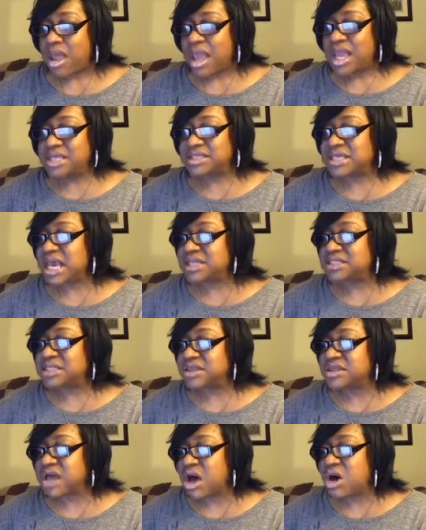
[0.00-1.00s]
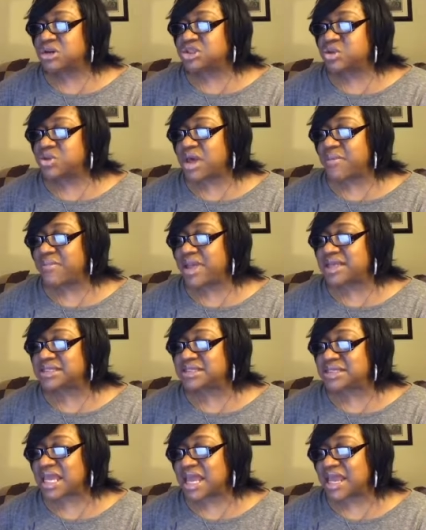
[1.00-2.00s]
He said, to those who commit
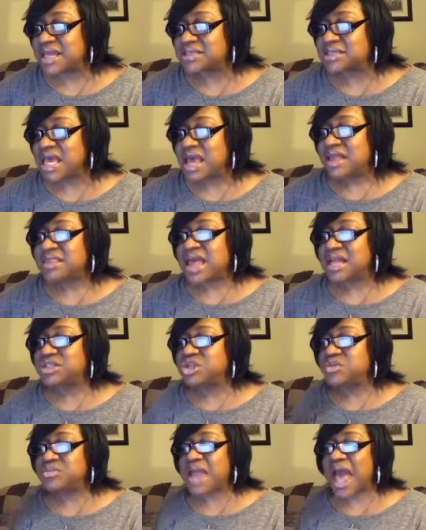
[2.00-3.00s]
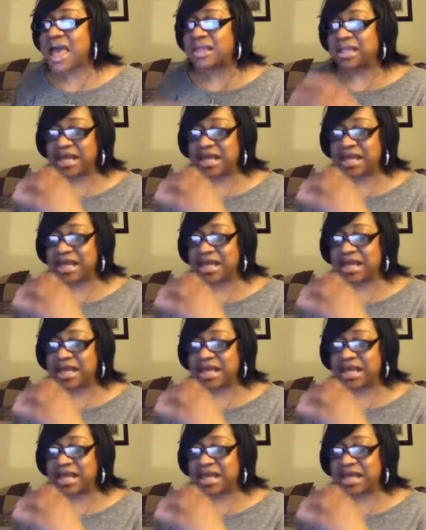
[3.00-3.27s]
sins that do not